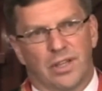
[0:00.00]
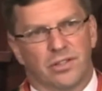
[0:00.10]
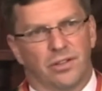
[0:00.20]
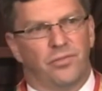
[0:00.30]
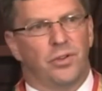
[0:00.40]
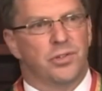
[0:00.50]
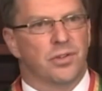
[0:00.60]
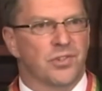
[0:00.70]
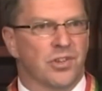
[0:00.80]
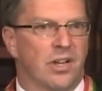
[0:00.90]
on the future of
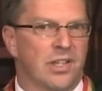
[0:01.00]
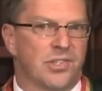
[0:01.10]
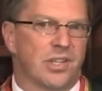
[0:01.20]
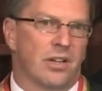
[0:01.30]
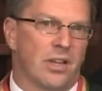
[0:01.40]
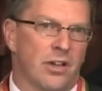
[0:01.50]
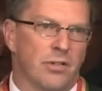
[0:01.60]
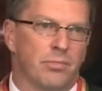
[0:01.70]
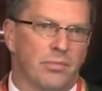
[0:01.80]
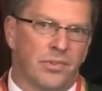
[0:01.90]
science, and I hope
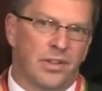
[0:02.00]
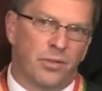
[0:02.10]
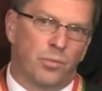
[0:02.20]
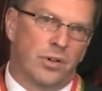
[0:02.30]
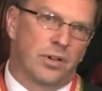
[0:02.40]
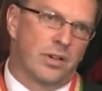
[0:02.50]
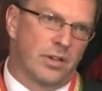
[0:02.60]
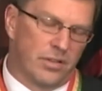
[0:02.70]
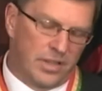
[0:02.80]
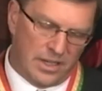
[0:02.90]
that the work
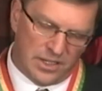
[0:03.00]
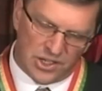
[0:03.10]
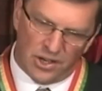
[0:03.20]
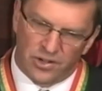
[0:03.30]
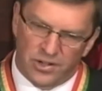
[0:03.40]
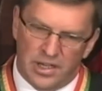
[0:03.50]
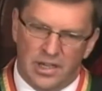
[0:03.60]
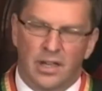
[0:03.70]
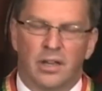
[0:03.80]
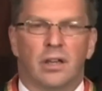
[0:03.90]
that is going on
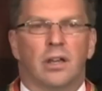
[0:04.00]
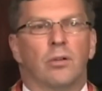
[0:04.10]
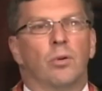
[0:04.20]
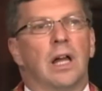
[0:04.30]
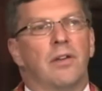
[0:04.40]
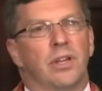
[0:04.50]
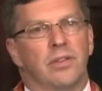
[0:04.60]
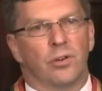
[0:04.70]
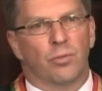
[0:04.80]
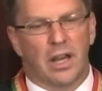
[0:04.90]
here will have an
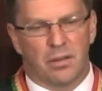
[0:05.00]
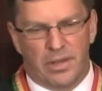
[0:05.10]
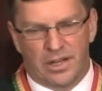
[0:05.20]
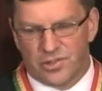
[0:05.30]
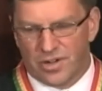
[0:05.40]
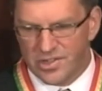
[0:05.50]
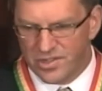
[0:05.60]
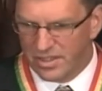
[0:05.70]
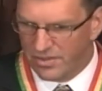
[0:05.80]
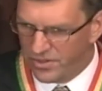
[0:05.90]
even greater penetration
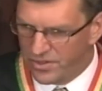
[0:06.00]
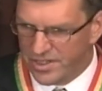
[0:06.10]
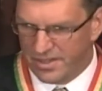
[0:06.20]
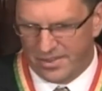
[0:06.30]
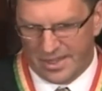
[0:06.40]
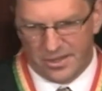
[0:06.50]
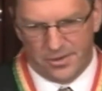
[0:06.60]
in the future. Thank you.